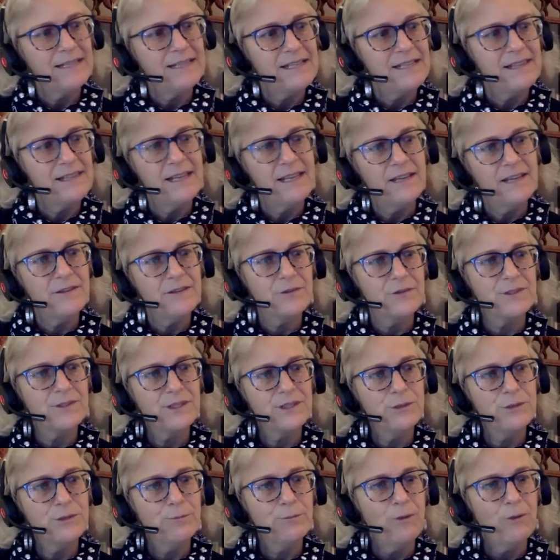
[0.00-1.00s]
to think of those
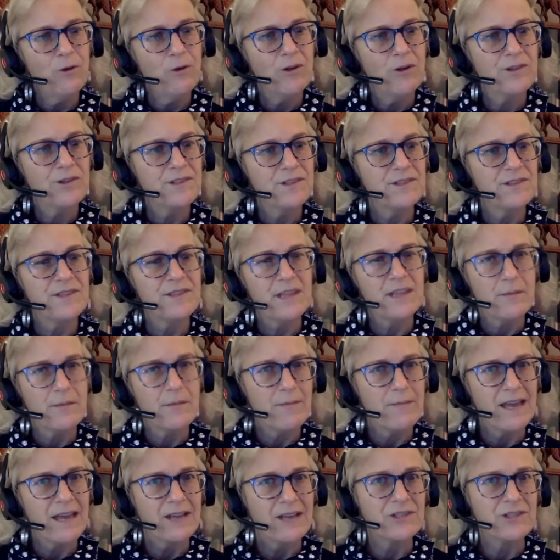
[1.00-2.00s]
two poles as the
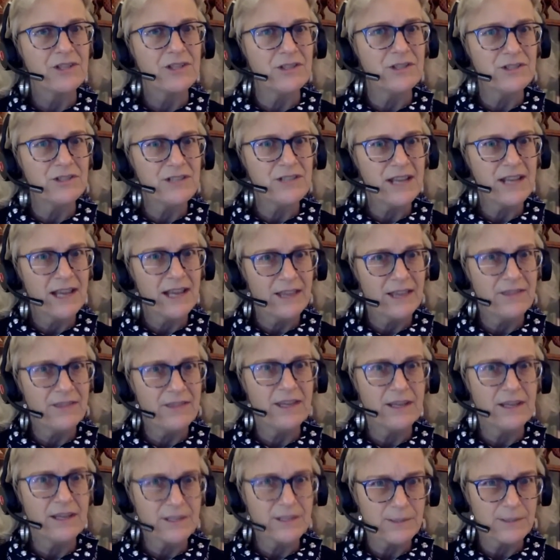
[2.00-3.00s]
imagined and the
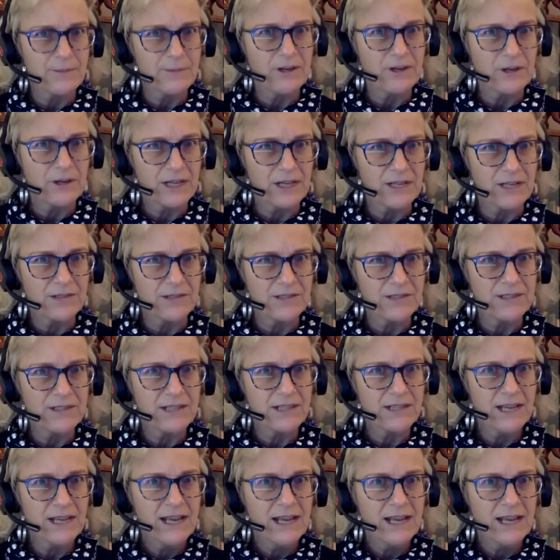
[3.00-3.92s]
experienced.